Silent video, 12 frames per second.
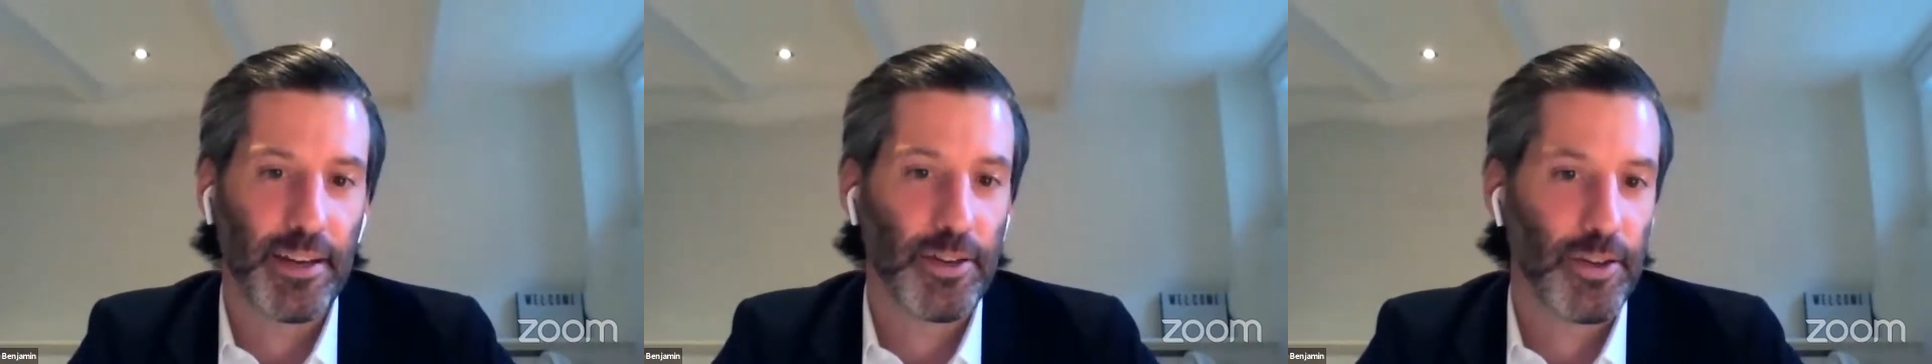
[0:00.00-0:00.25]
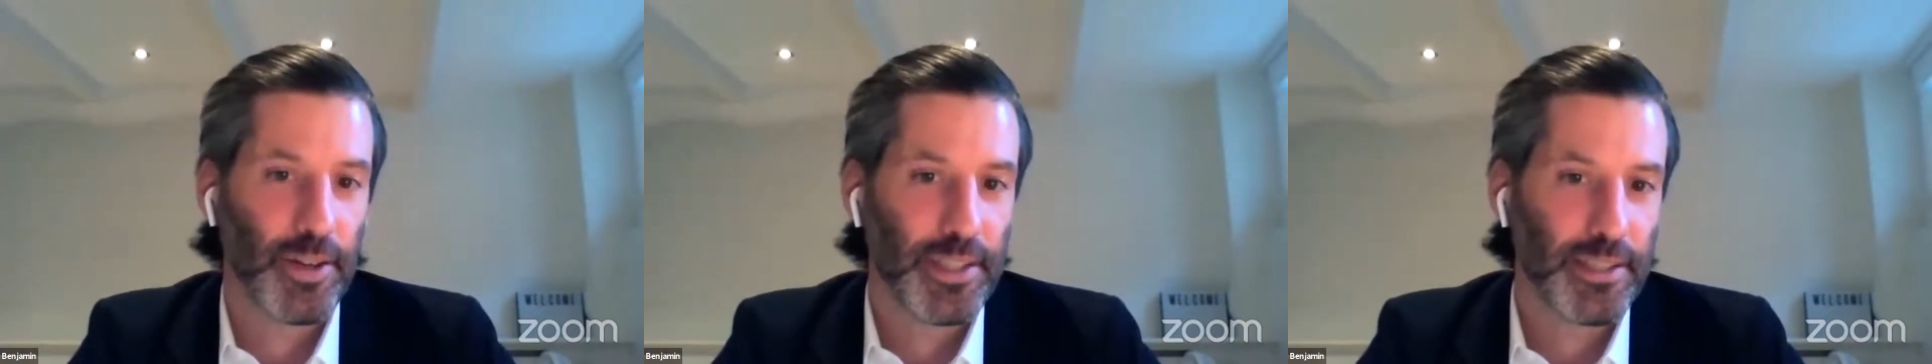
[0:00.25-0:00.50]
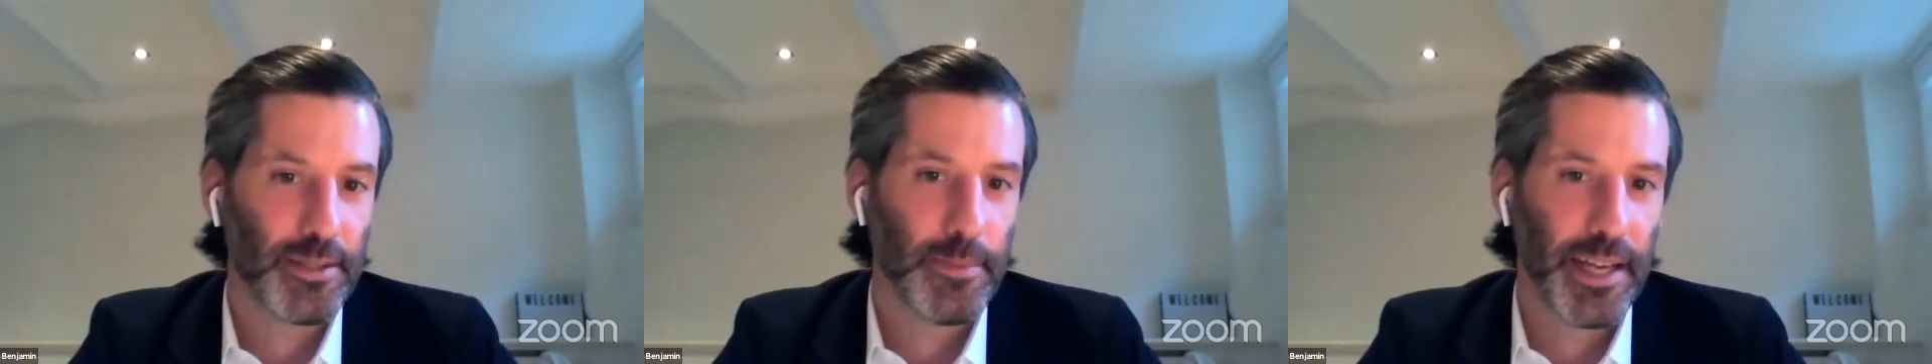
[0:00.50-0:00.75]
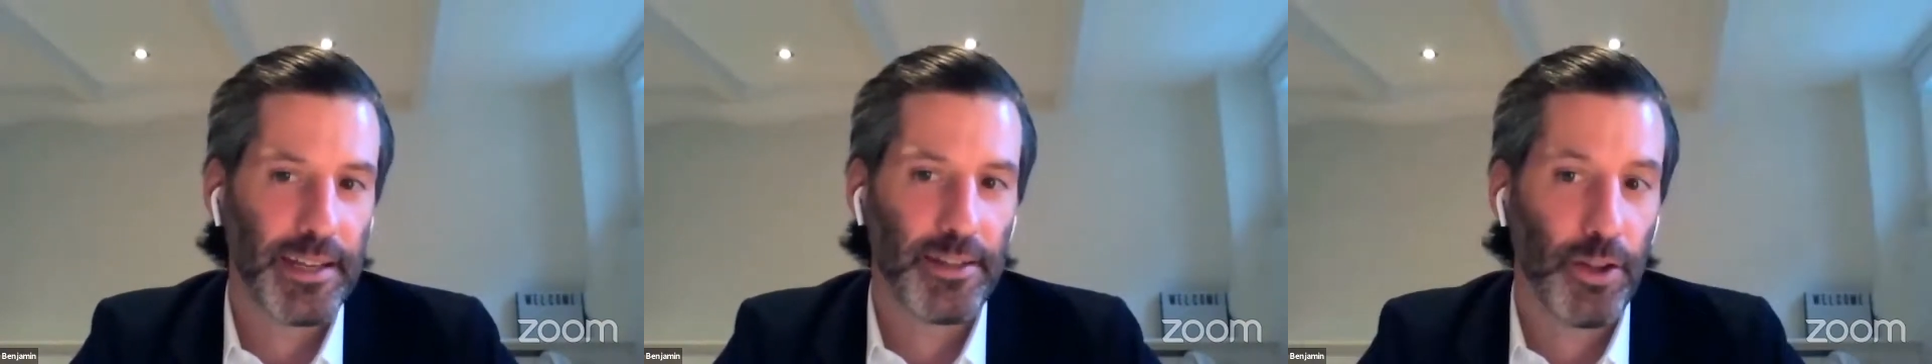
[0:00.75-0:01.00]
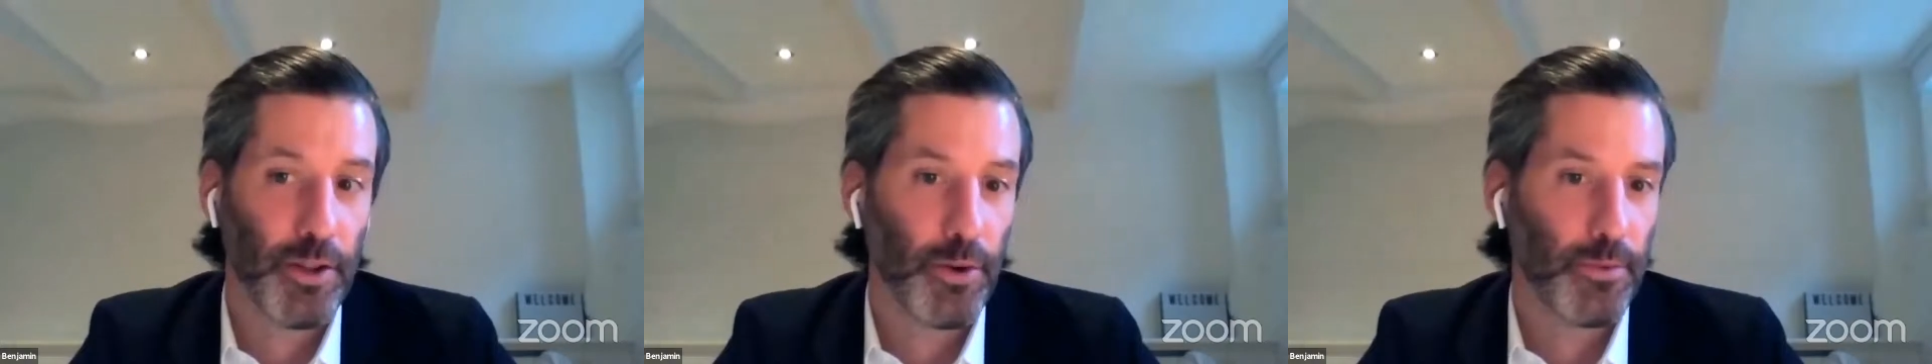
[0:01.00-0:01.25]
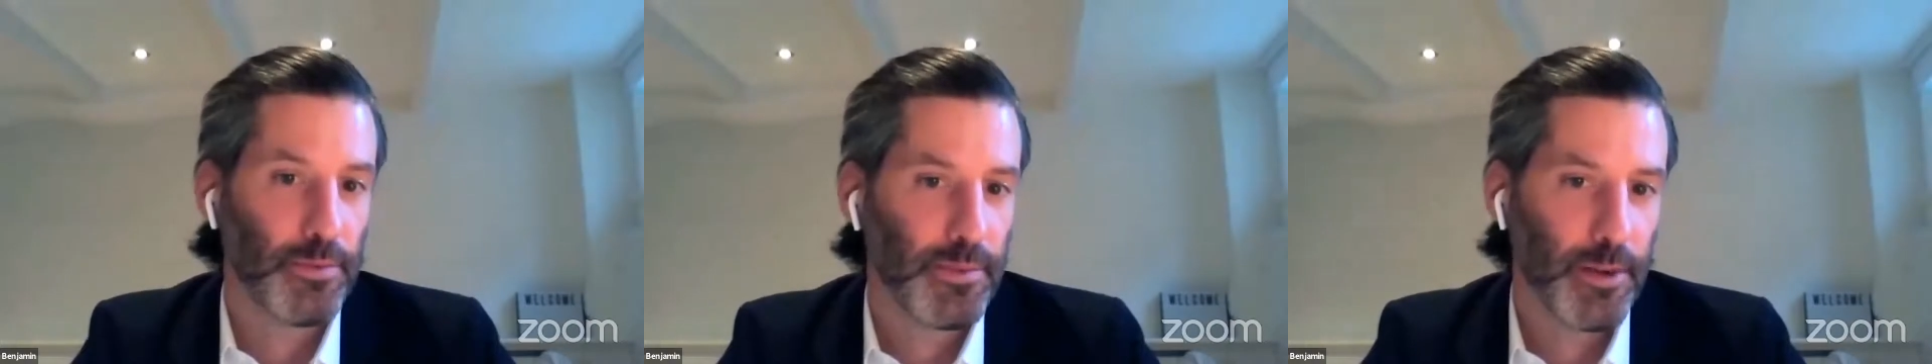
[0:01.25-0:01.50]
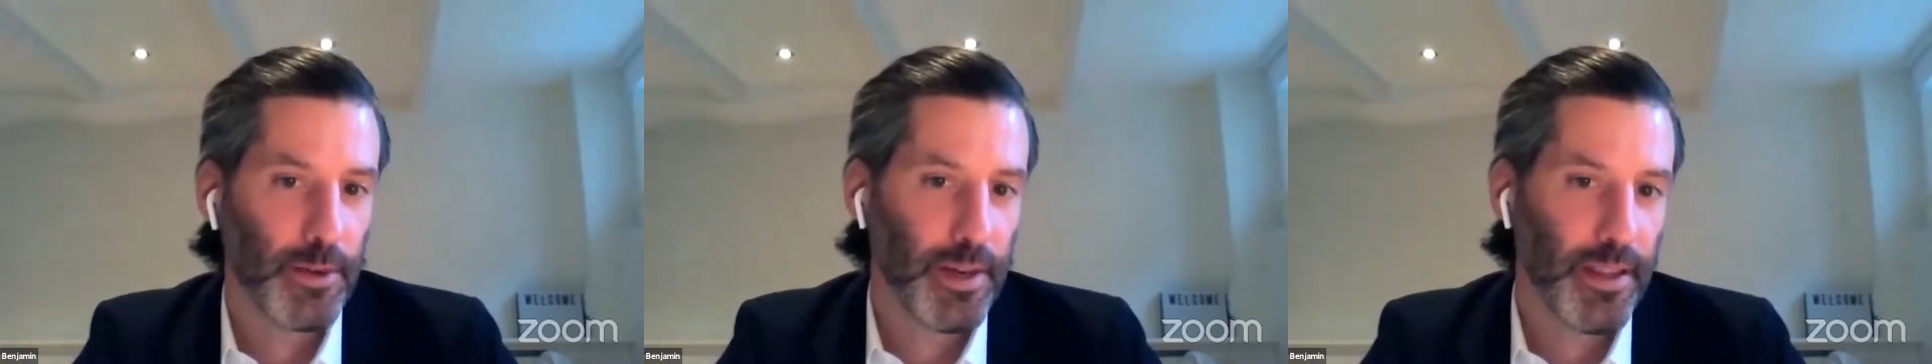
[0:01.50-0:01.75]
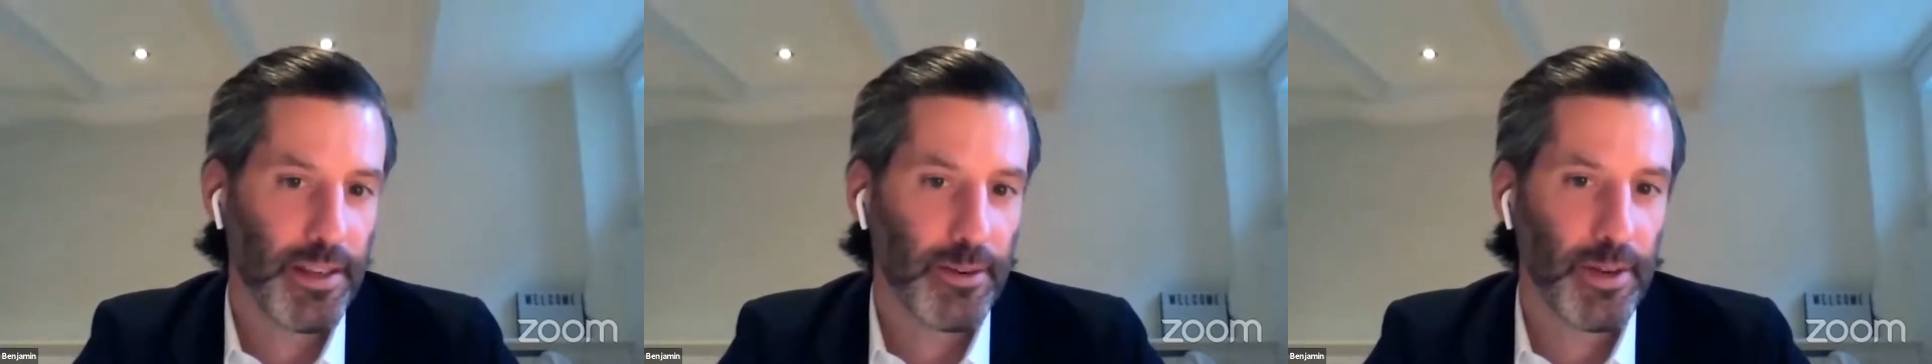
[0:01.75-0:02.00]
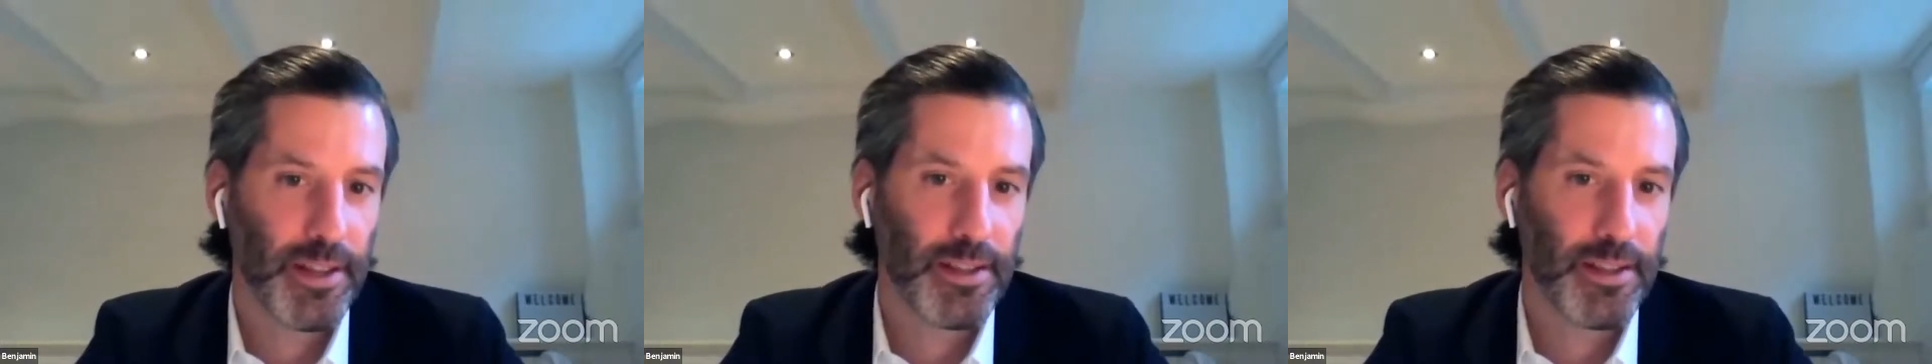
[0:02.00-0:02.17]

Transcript: current demand. Although, in theory,